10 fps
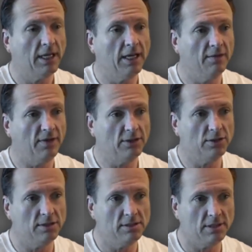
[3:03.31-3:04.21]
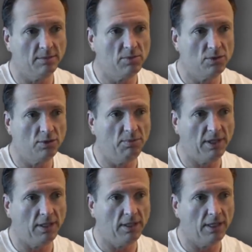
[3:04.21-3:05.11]
Innovation seems to
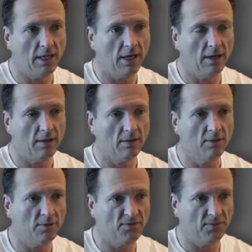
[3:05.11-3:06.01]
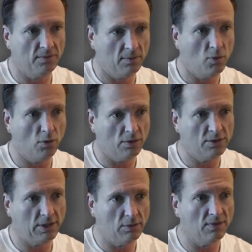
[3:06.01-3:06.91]
be the
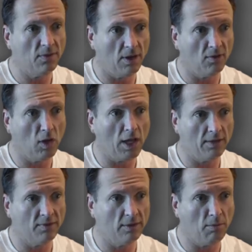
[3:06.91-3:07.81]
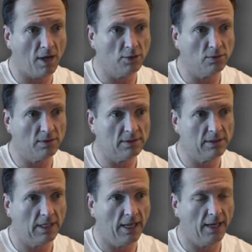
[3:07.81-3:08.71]
cornerstone of a lot of the modules,
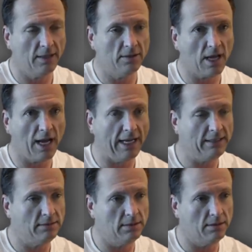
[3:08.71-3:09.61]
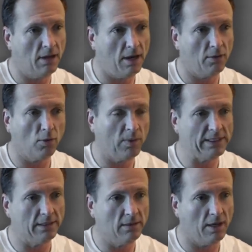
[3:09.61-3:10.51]
and we
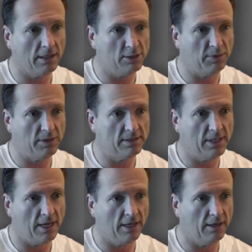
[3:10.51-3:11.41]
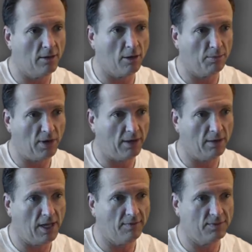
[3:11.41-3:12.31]
did not experience that in our prior
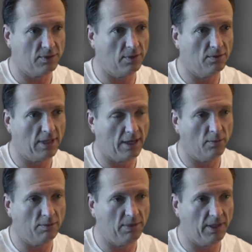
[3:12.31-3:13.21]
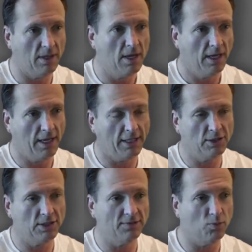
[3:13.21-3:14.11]
life, so that would be an
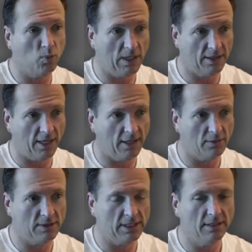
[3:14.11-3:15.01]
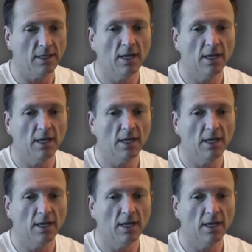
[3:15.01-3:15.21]
adjective with AOD.